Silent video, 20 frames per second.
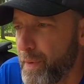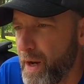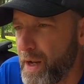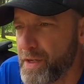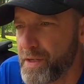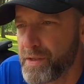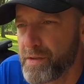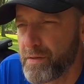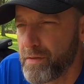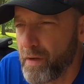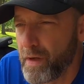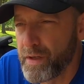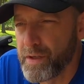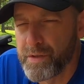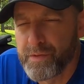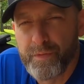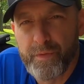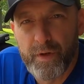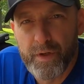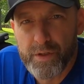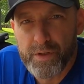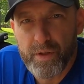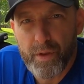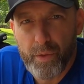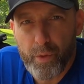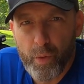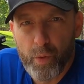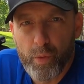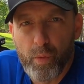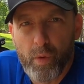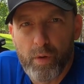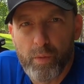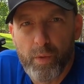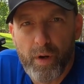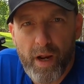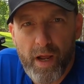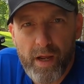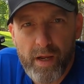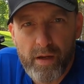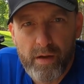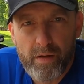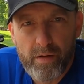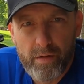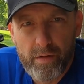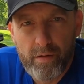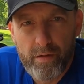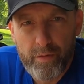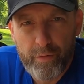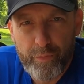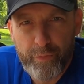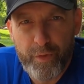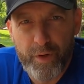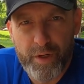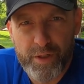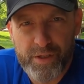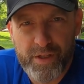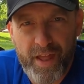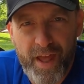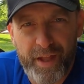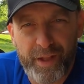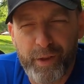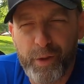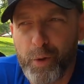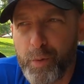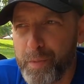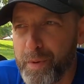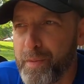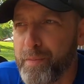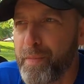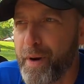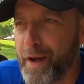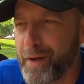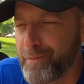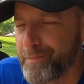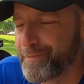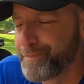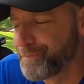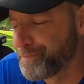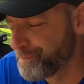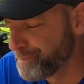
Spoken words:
and I just finished the 3rd one when I finished that loop. But